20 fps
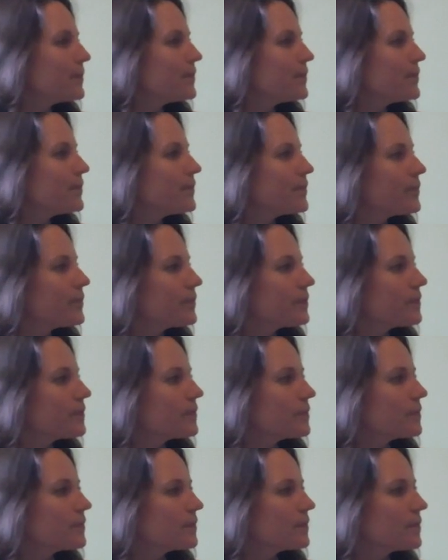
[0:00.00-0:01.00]

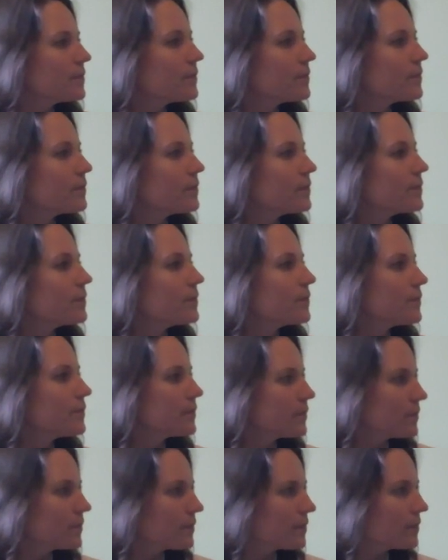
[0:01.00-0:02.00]

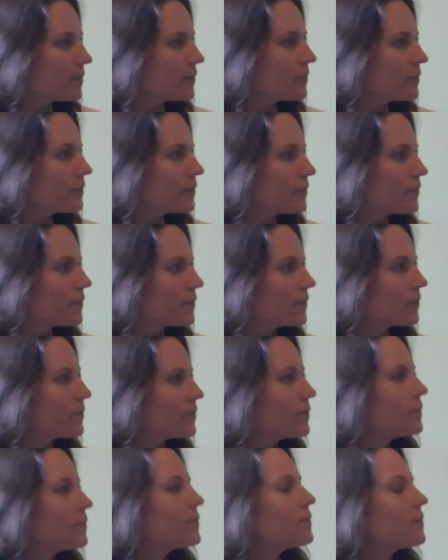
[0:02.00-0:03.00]

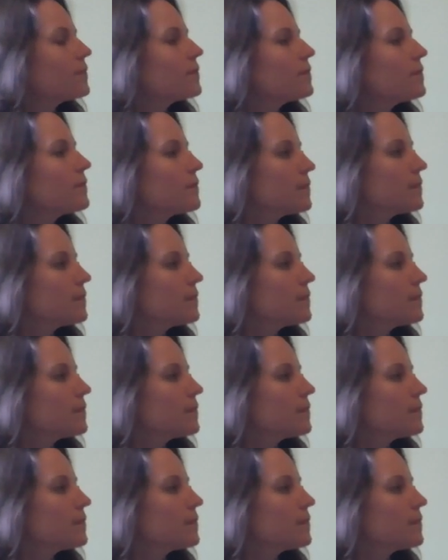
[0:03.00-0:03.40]
This person isn't speaking.